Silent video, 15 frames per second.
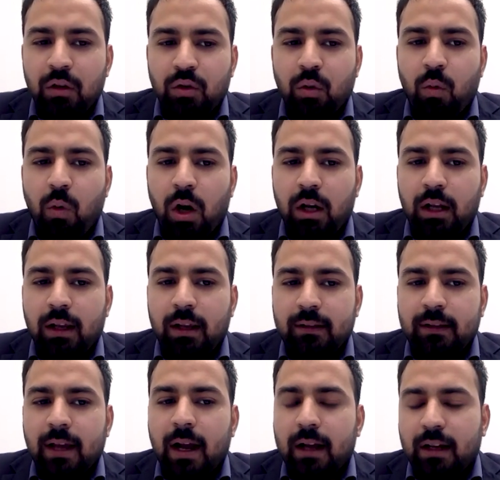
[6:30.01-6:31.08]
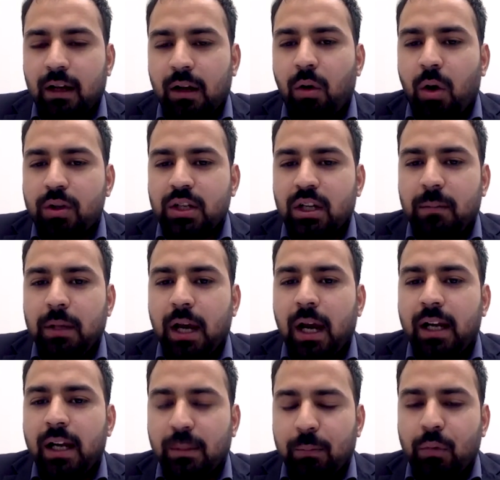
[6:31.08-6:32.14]
So what is that uh, logic
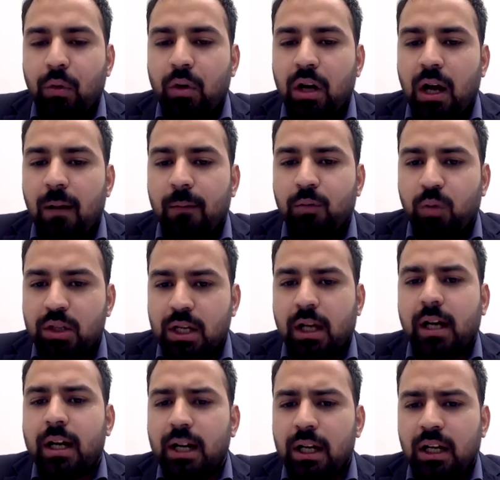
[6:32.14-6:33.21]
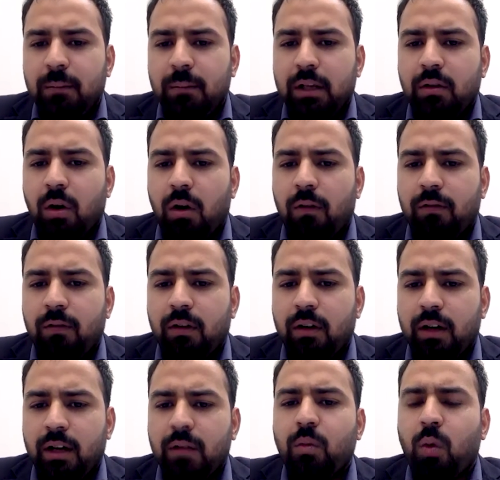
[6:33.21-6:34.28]
behind the programs which are currently being
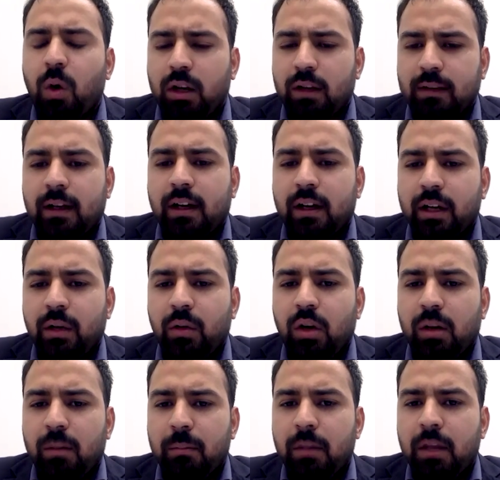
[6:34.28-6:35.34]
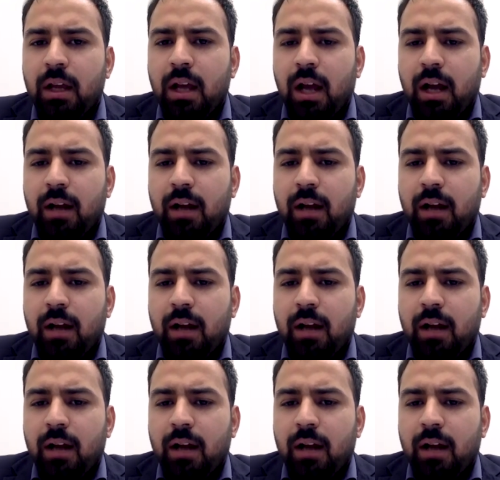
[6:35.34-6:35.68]
offered, and what is the curriculum,